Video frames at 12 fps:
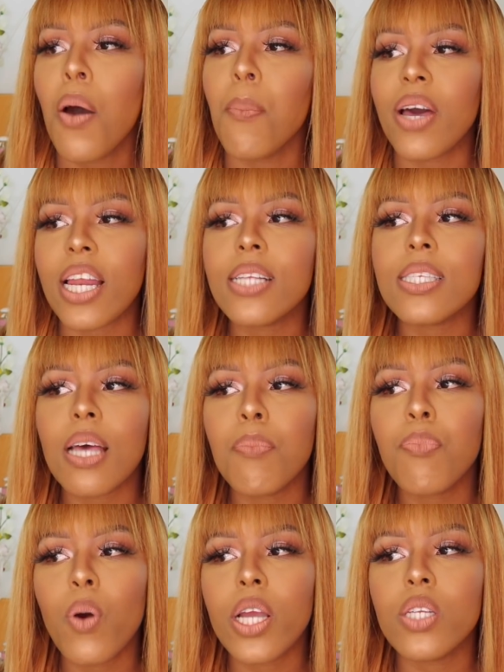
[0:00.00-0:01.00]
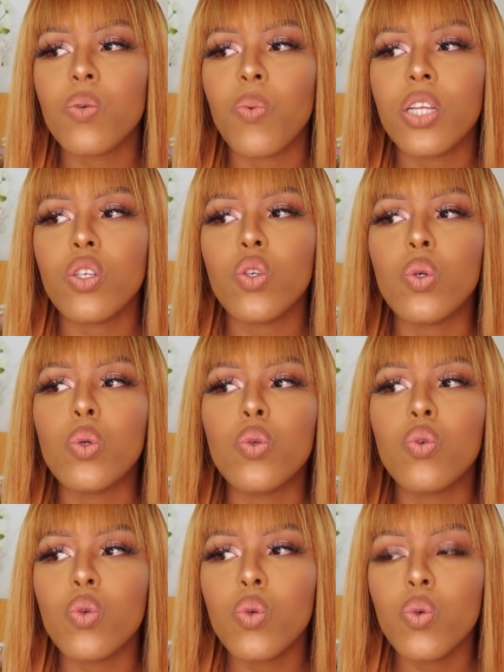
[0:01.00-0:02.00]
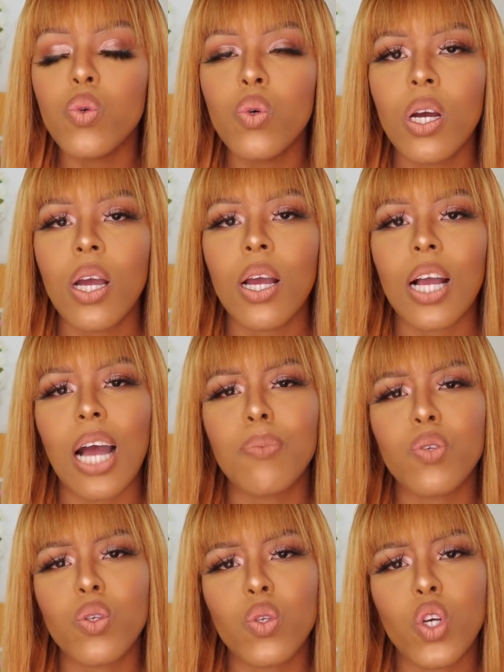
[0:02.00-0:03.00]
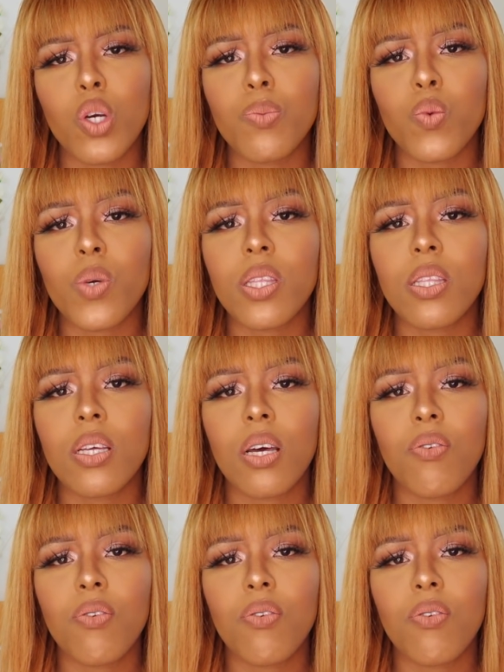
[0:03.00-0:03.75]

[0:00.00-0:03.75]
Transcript: But at some point when you do come to terms with